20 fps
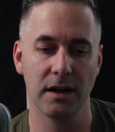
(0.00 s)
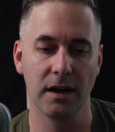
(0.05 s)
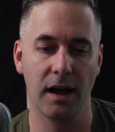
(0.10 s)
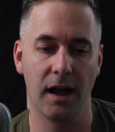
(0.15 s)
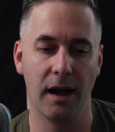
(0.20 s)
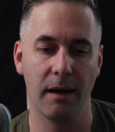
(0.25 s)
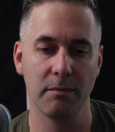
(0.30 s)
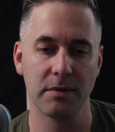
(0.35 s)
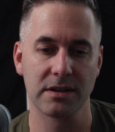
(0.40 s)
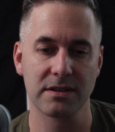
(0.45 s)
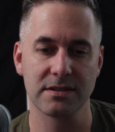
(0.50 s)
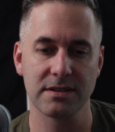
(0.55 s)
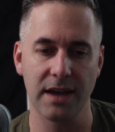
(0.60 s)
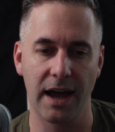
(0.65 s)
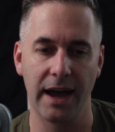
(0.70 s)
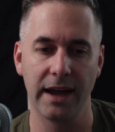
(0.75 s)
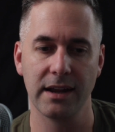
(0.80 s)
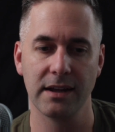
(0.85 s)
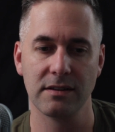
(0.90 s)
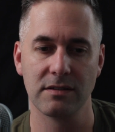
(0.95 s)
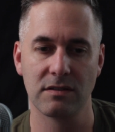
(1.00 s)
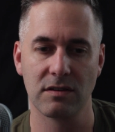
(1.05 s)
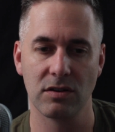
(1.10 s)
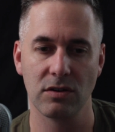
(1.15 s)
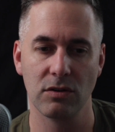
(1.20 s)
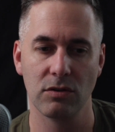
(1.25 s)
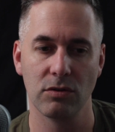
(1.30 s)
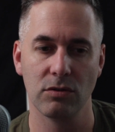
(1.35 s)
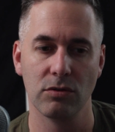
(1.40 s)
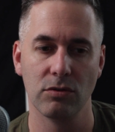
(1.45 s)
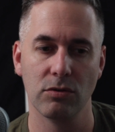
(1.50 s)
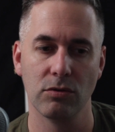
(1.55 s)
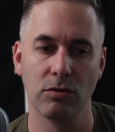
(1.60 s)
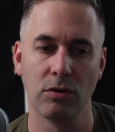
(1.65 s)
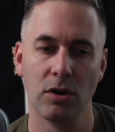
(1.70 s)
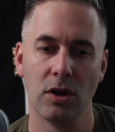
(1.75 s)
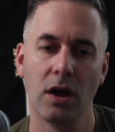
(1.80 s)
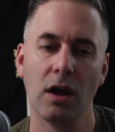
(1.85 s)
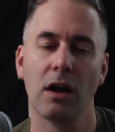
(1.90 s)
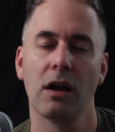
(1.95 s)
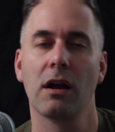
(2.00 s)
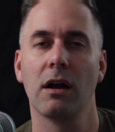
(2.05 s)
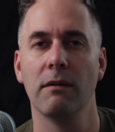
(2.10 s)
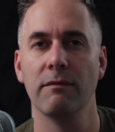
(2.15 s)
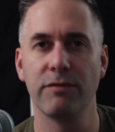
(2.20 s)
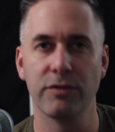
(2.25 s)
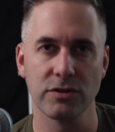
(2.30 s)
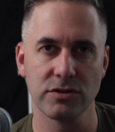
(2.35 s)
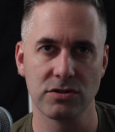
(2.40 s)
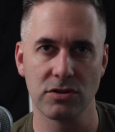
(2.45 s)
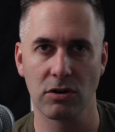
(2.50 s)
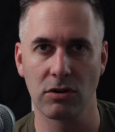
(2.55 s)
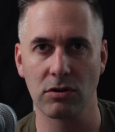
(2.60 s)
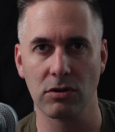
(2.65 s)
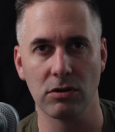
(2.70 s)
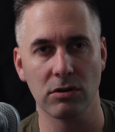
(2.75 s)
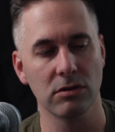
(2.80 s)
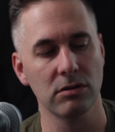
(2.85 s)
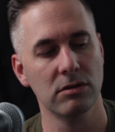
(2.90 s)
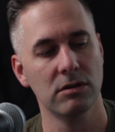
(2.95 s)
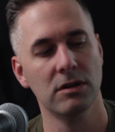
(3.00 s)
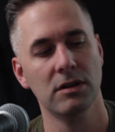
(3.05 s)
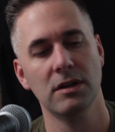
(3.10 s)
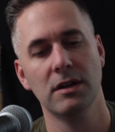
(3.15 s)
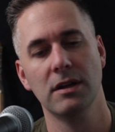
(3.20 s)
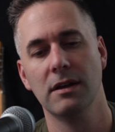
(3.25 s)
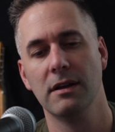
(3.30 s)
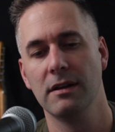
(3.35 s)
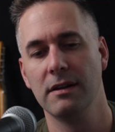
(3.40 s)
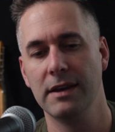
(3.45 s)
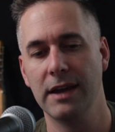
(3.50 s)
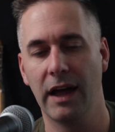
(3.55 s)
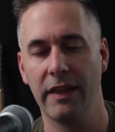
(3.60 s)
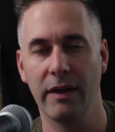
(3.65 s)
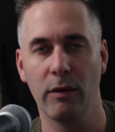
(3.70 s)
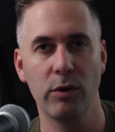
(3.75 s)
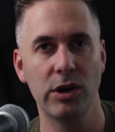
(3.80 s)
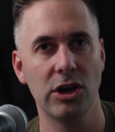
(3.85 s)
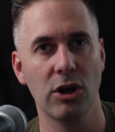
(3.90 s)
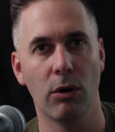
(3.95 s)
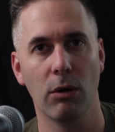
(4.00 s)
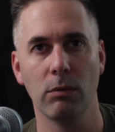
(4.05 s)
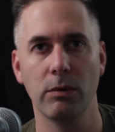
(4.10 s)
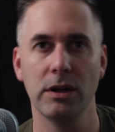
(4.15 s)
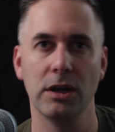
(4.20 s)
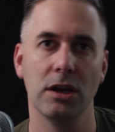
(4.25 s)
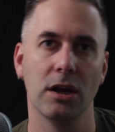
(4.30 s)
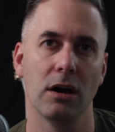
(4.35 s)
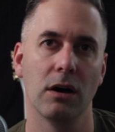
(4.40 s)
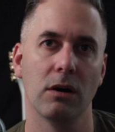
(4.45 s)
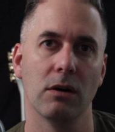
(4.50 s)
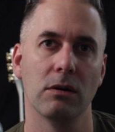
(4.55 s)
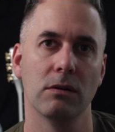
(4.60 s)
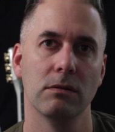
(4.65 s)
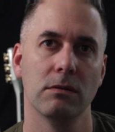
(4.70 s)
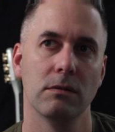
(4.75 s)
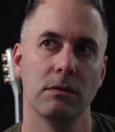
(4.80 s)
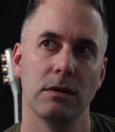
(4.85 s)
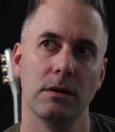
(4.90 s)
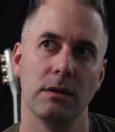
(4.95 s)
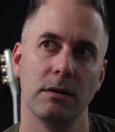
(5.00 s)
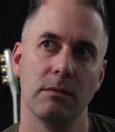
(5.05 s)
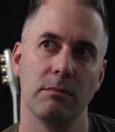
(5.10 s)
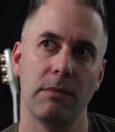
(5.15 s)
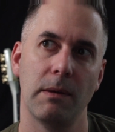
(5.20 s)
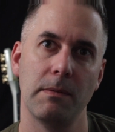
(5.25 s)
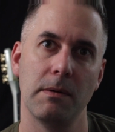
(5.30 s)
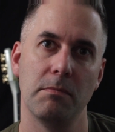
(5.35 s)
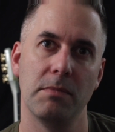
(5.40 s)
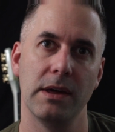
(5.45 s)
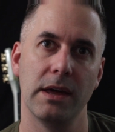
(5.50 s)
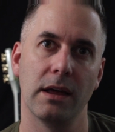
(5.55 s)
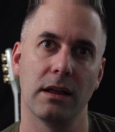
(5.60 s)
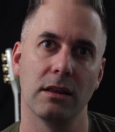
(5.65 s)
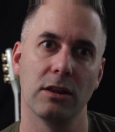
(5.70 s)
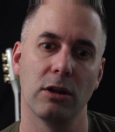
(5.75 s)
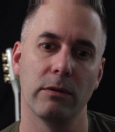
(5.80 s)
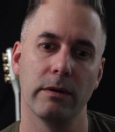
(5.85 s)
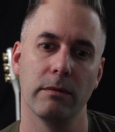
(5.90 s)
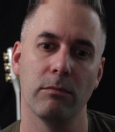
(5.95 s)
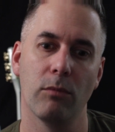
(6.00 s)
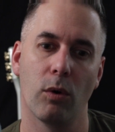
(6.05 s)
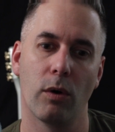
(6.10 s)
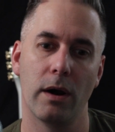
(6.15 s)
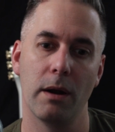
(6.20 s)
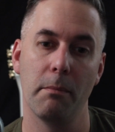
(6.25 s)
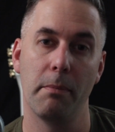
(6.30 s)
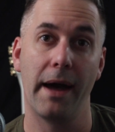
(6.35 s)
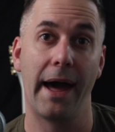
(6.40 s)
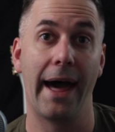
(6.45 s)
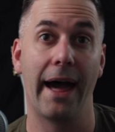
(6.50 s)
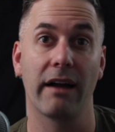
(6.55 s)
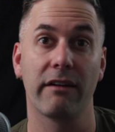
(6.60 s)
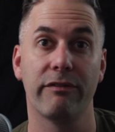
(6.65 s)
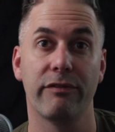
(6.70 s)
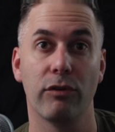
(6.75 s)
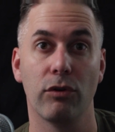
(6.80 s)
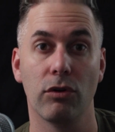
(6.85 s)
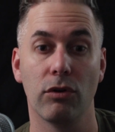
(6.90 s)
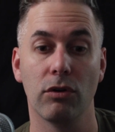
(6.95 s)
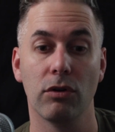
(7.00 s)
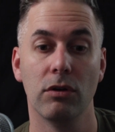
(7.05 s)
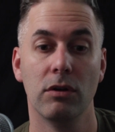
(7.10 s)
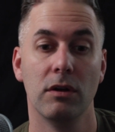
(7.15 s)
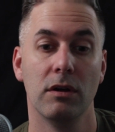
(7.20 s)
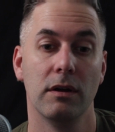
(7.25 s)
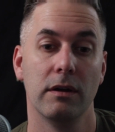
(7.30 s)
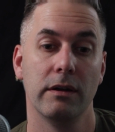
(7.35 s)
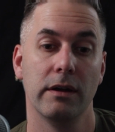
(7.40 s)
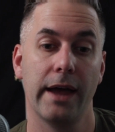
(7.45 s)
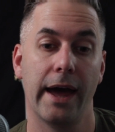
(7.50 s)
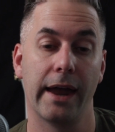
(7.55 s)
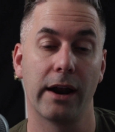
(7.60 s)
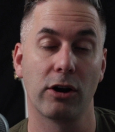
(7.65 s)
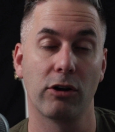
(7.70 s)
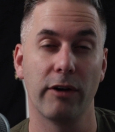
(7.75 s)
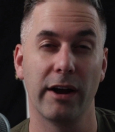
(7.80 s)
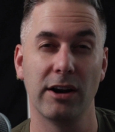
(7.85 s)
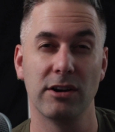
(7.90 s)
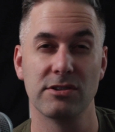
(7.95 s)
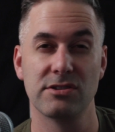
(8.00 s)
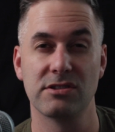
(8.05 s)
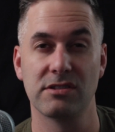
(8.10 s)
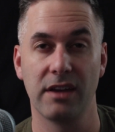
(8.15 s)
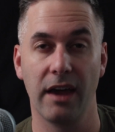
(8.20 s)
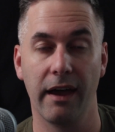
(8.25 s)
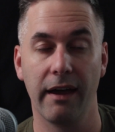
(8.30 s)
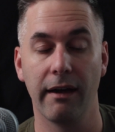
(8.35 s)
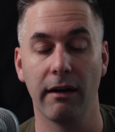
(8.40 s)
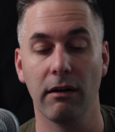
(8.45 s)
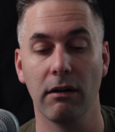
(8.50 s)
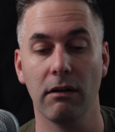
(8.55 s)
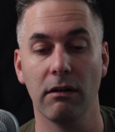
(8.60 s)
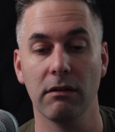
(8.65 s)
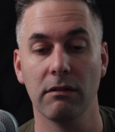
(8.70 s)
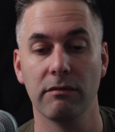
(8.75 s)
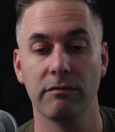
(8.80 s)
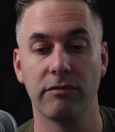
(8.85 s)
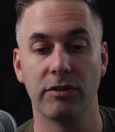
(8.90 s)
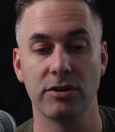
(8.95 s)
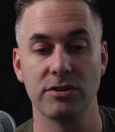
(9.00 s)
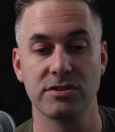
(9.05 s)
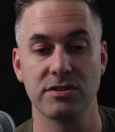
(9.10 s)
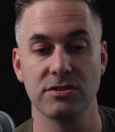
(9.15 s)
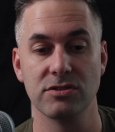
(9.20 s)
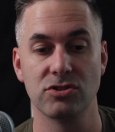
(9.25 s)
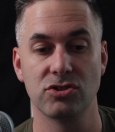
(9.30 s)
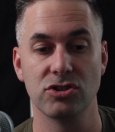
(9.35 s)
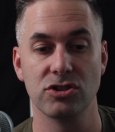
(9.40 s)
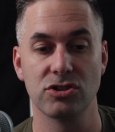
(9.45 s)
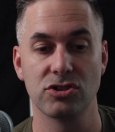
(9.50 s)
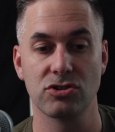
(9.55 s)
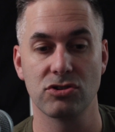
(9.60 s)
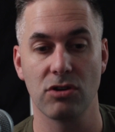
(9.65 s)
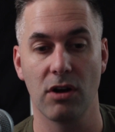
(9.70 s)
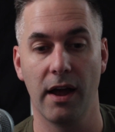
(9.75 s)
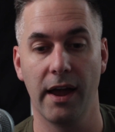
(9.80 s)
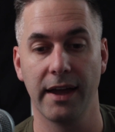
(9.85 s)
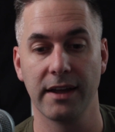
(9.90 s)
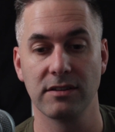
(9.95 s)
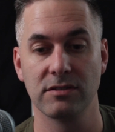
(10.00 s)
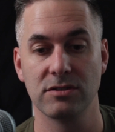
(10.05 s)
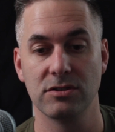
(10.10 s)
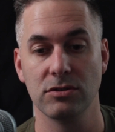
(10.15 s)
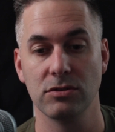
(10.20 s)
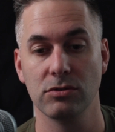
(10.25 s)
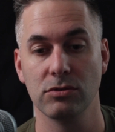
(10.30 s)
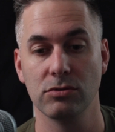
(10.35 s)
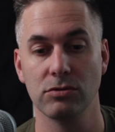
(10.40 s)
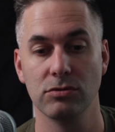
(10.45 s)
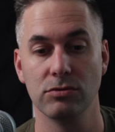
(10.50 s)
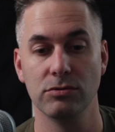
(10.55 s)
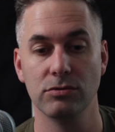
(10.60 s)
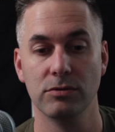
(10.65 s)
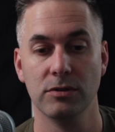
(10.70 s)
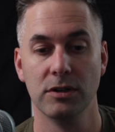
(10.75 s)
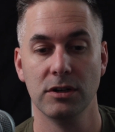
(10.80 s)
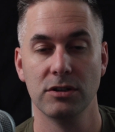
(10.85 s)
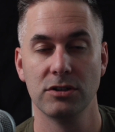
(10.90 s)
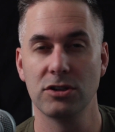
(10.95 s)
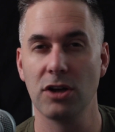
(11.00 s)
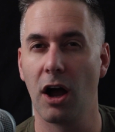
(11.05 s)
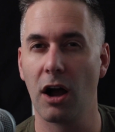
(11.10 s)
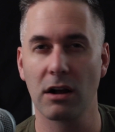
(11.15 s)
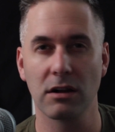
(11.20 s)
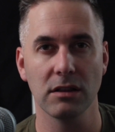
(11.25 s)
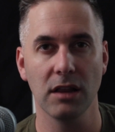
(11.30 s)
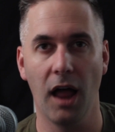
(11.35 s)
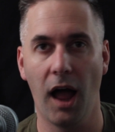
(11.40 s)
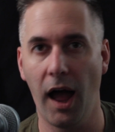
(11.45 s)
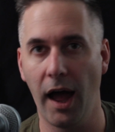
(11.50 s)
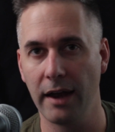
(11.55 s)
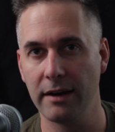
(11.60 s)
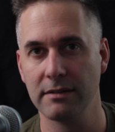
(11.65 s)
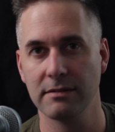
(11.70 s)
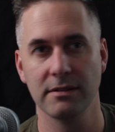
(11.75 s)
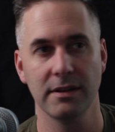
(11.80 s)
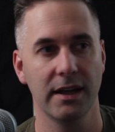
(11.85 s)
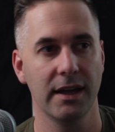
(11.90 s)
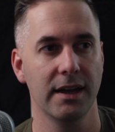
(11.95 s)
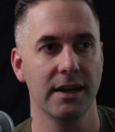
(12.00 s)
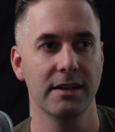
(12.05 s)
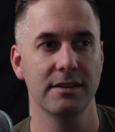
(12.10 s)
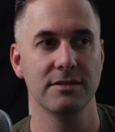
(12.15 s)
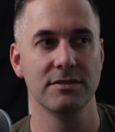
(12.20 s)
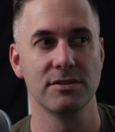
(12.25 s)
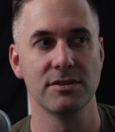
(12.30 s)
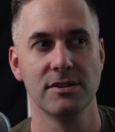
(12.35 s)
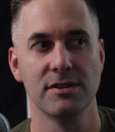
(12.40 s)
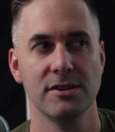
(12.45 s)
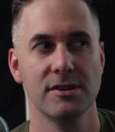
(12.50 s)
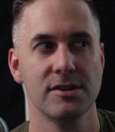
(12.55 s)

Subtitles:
I'm excited to come full circle now that we know what we know, maybe being a little bit more impactful at a greater scale versus just trying to talk a lot and